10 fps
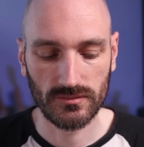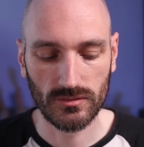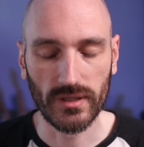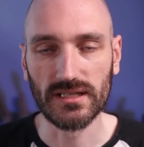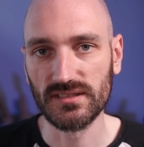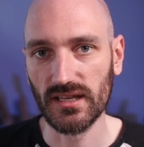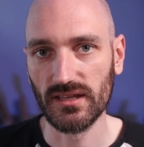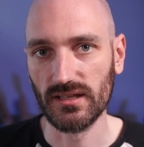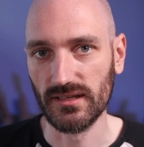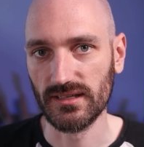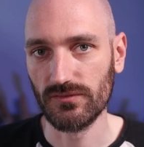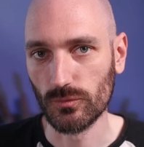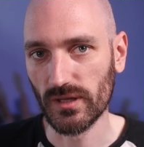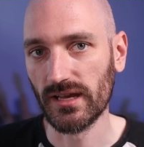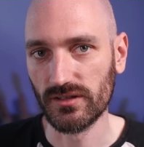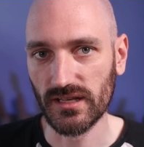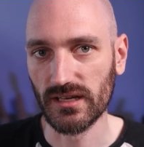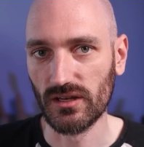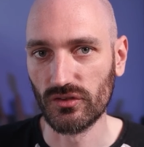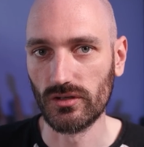quickly say that like if you're playing on
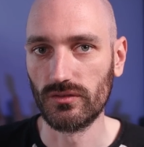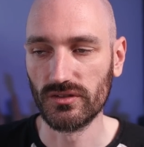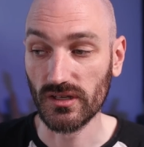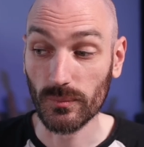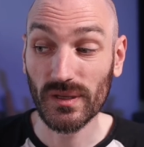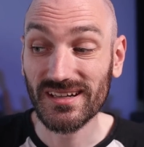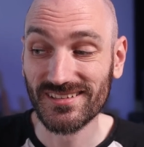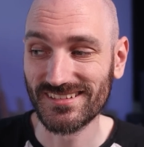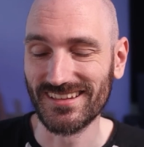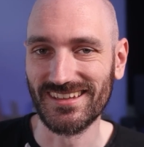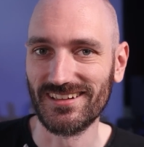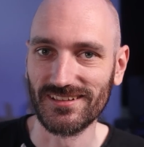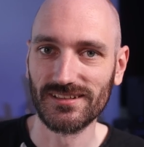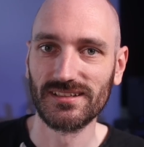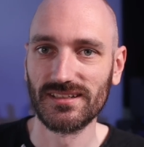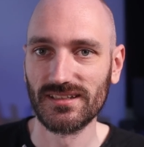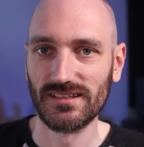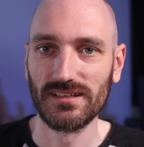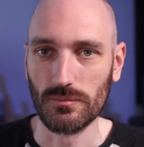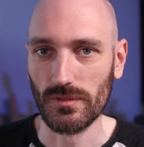dedicated servers, it appears that they're
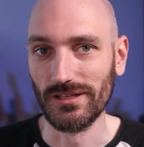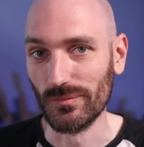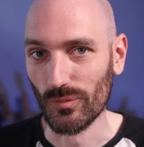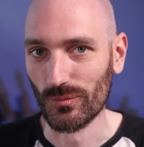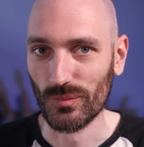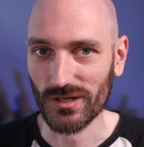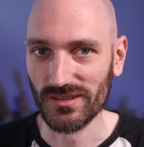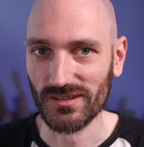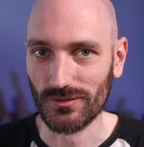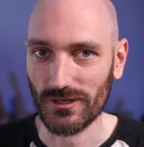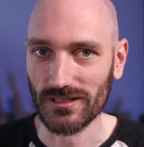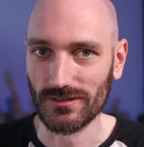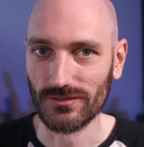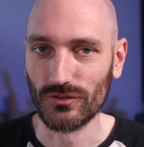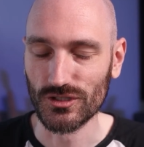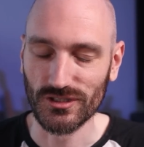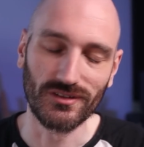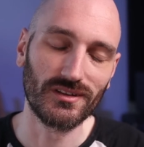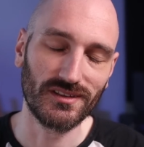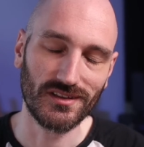a little bit more buggy than the regular
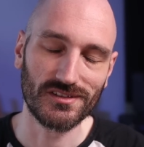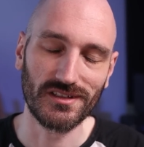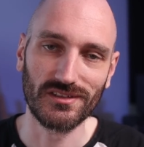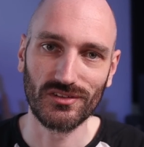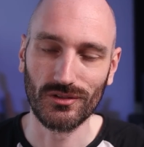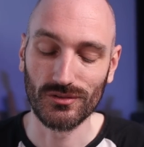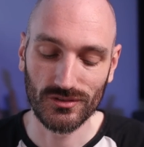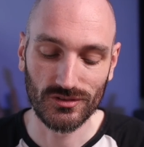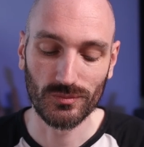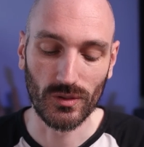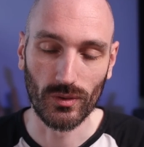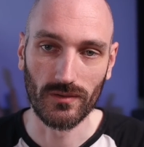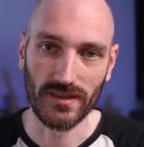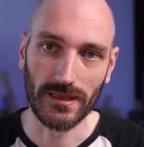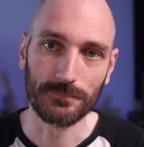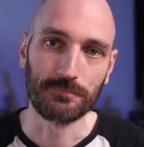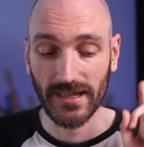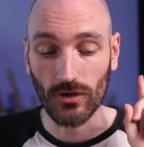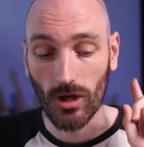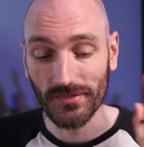version, essentially. So just be aware of that.
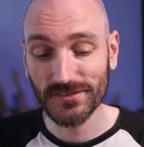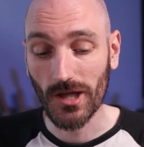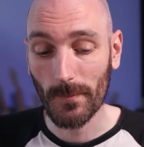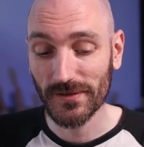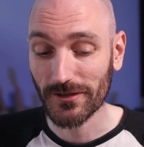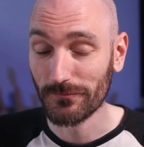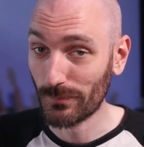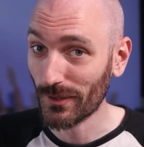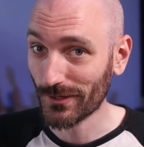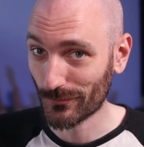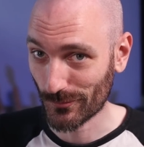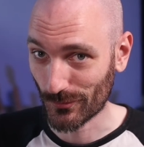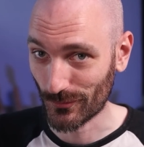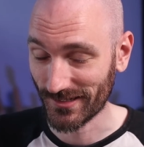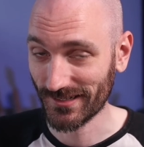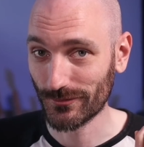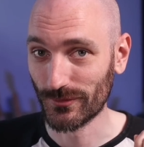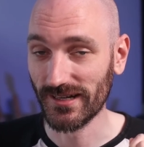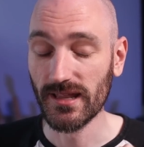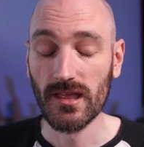And on the topic of bug reporting,
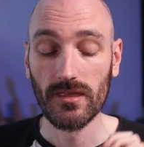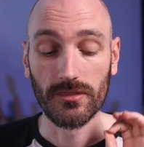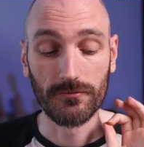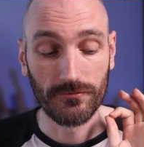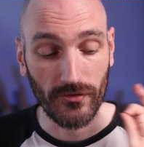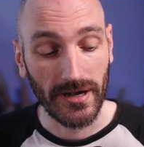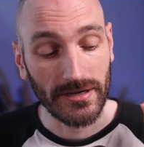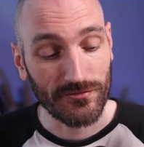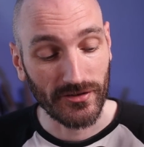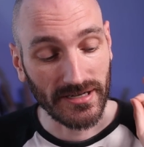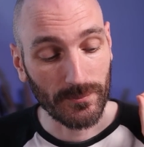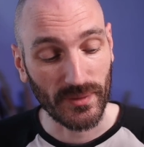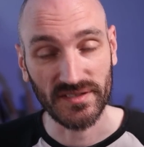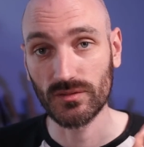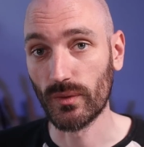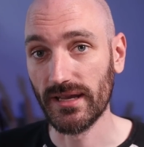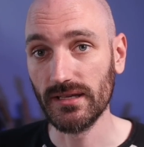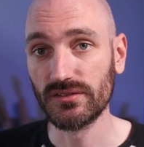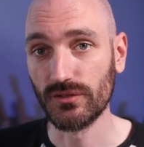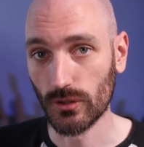right, the very, very best
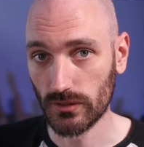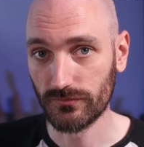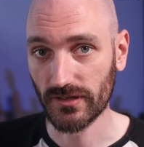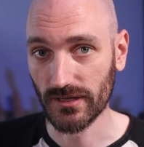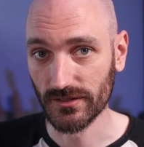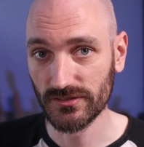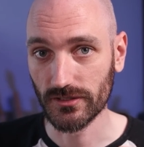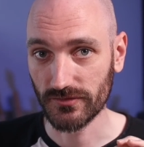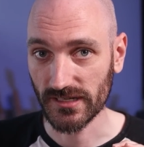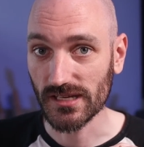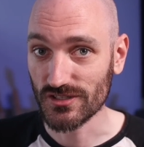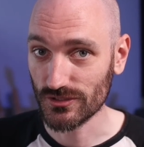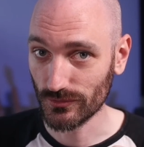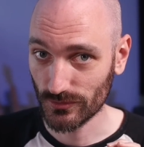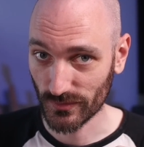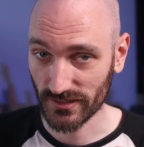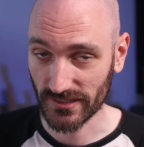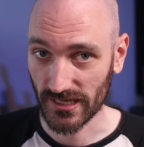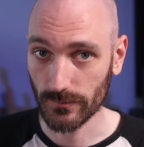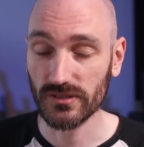way to notify us of any issues with the
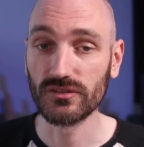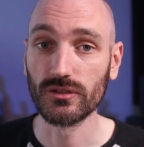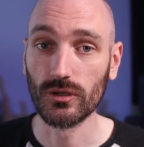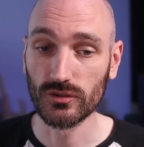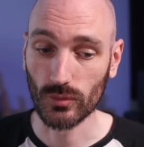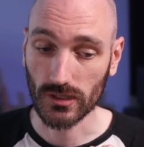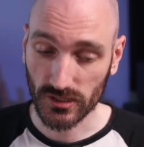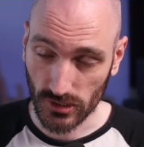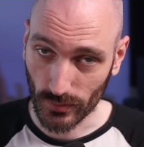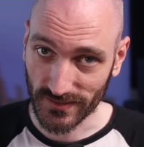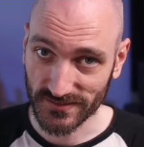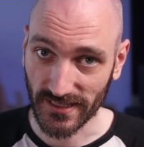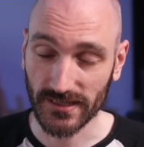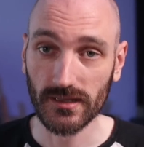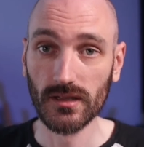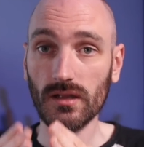game is to go to our QA site,